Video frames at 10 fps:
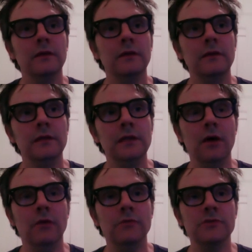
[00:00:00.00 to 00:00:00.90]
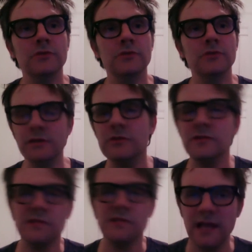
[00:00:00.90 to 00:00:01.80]
you know, screen door
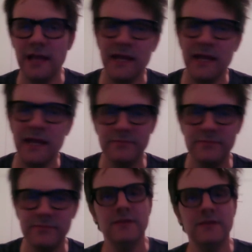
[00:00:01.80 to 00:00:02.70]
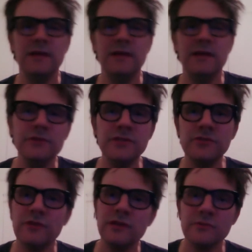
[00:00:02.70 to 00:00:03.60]
slammed, Mary's
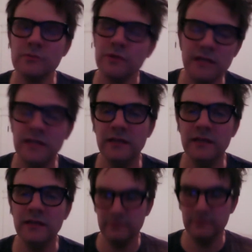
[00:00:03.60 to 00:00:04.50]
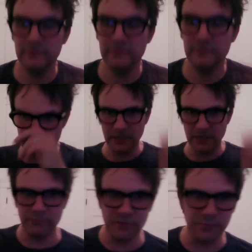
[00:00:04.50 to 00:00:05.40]
dressed wave. You know,
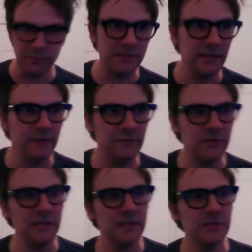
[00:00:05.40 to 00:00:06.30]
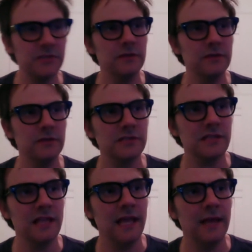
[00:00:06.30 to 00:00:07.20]
Bruce Springsteen, you say screen door
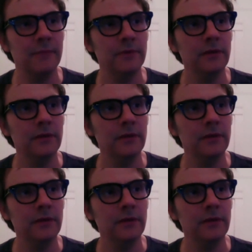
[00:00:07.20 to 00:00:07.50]
slammed.